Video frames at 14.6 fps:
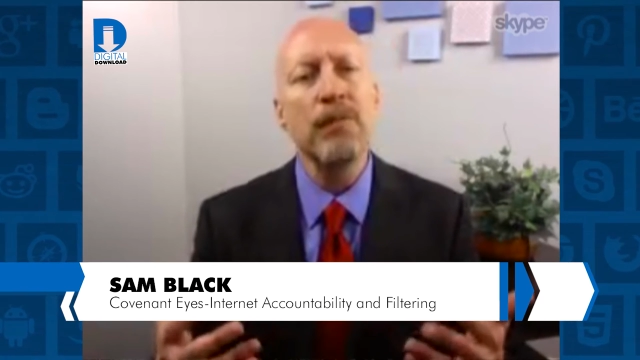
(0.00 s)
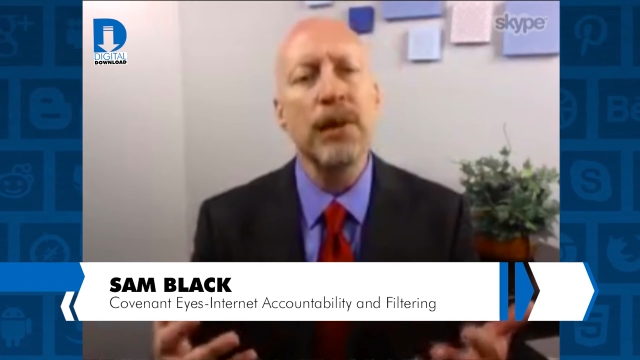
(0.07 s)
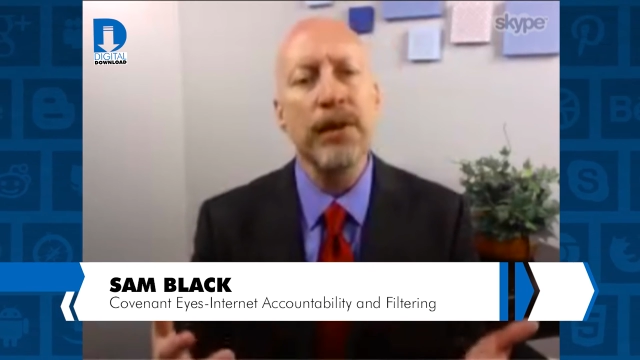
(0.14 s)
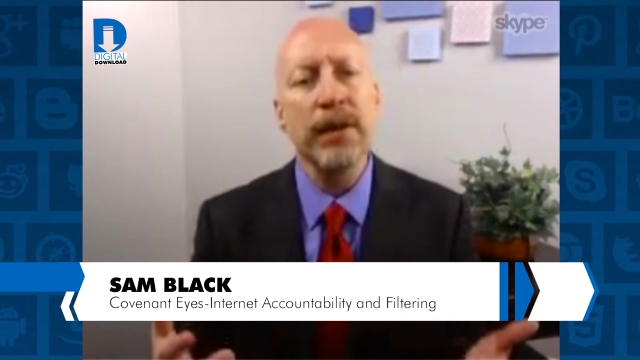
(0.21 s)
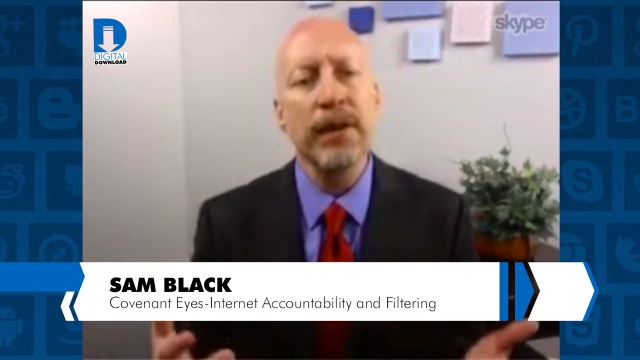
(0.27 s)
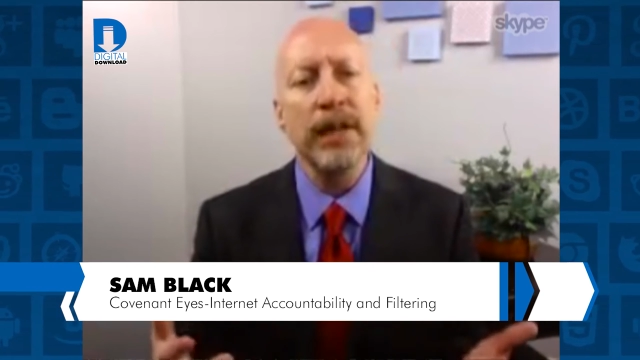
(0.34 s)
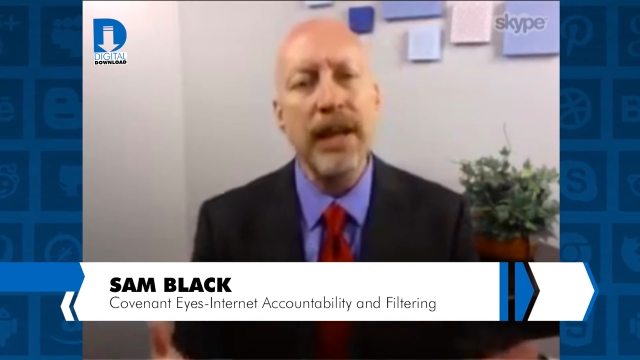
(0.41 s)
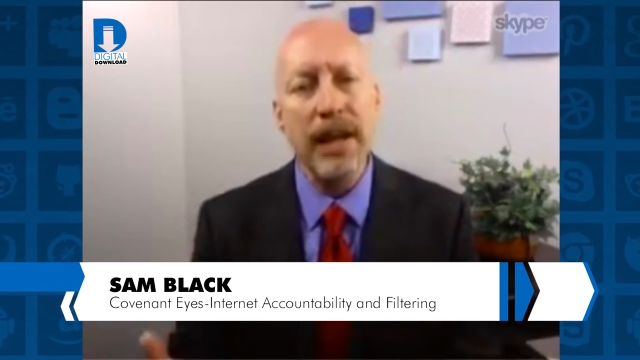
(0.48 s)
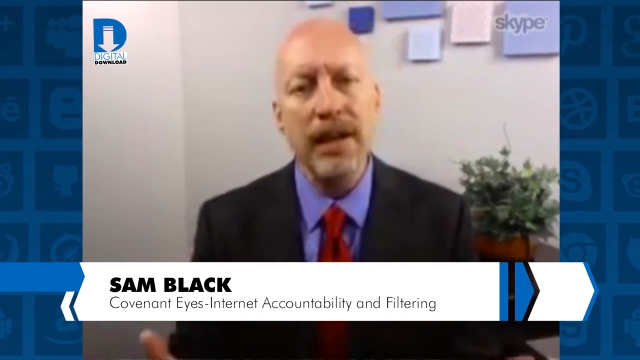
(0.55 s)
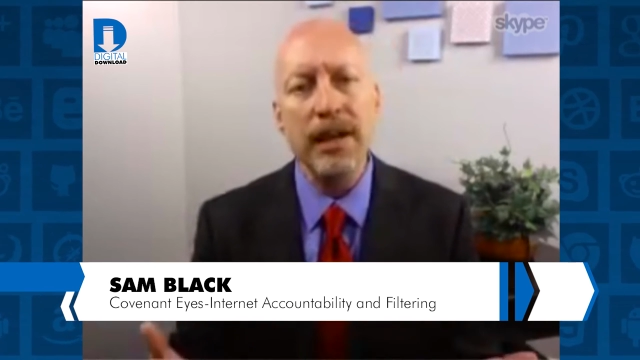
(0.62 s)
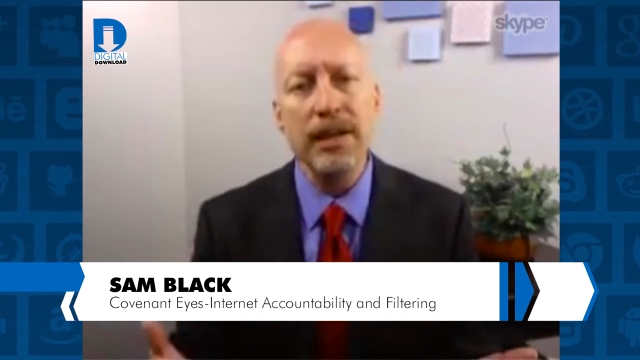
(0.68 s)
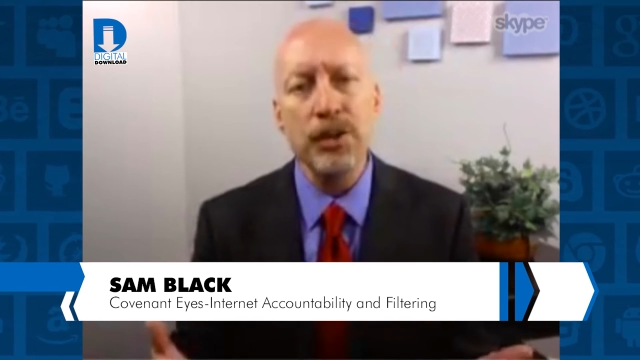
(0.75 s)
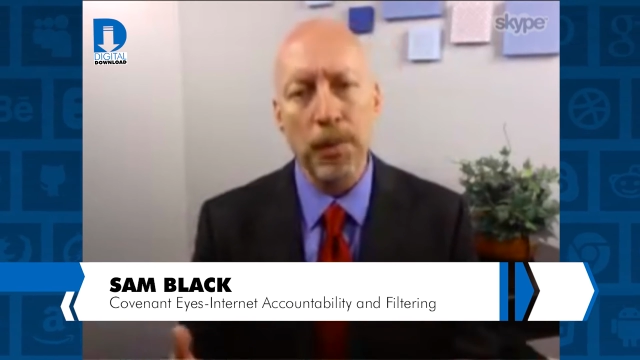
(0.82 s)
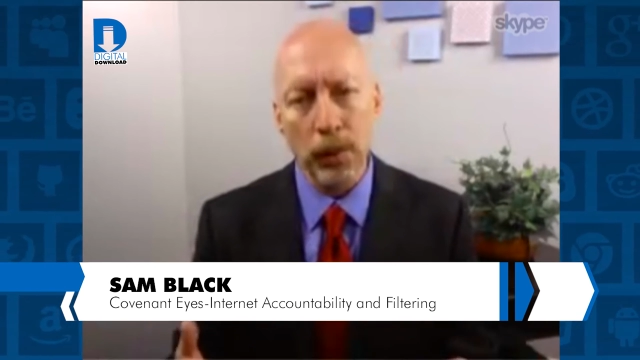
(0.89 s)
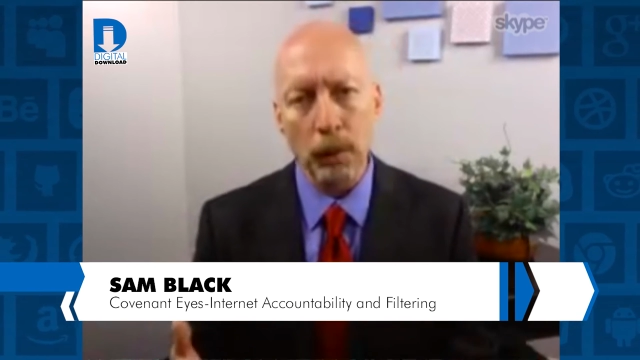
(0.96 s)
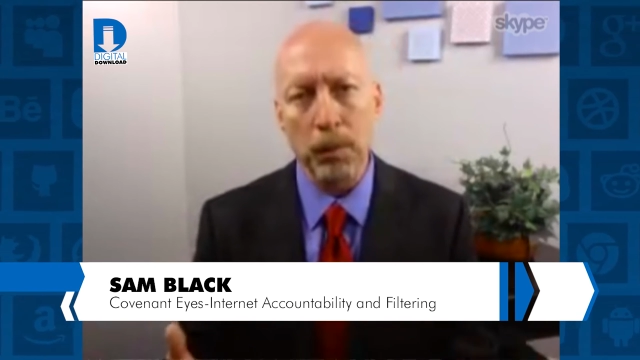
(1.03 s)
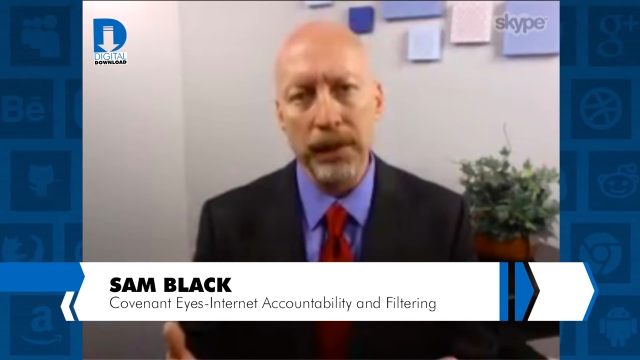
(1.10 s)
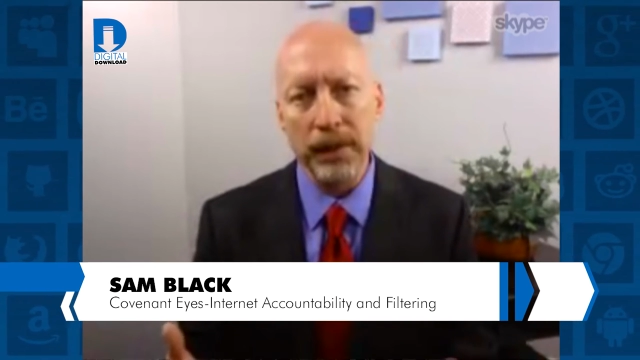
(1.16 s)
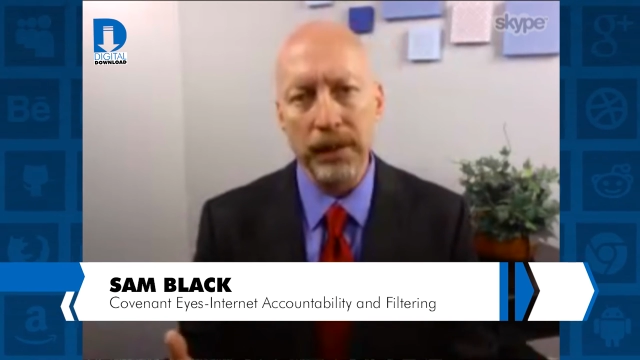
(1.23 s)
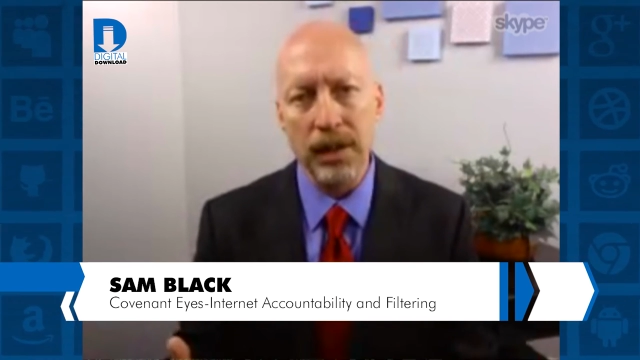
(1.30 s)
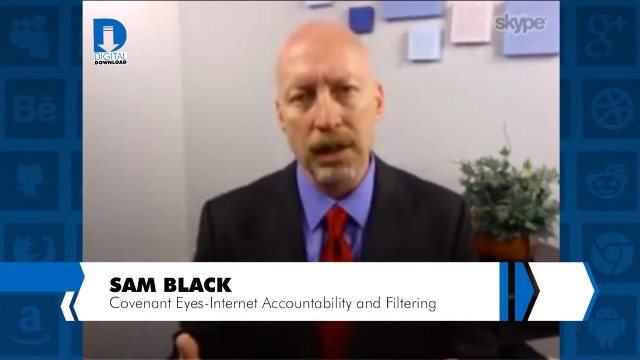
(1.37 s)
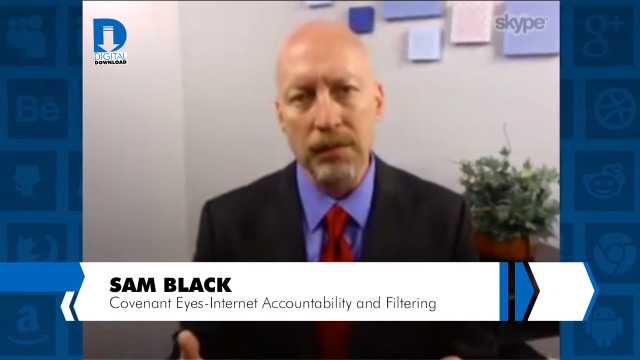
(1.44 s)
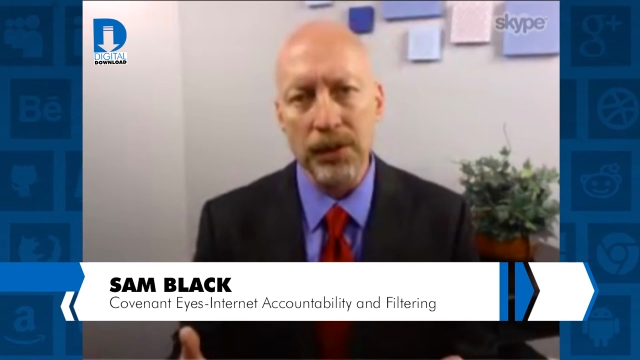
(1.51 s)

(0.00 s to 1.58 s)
very age appropriate